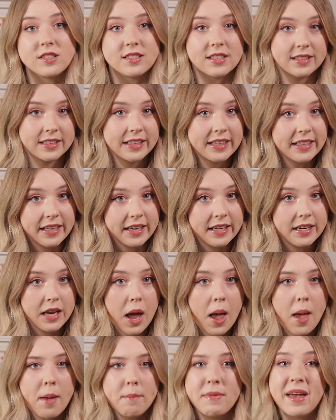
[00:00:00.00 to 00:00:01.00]

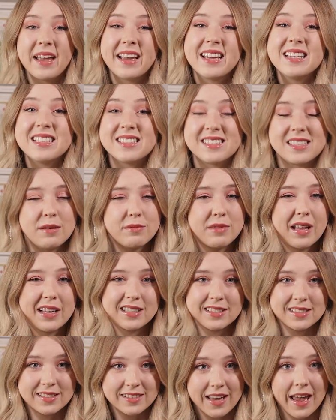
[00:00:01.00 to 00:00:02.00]
deleted, making it seem like
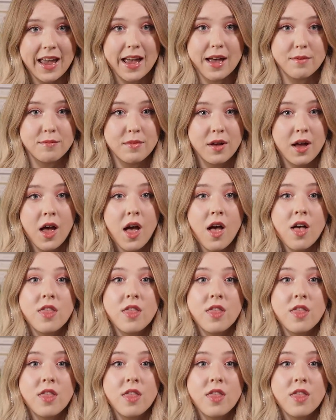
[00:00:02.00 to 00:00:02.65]
a scam.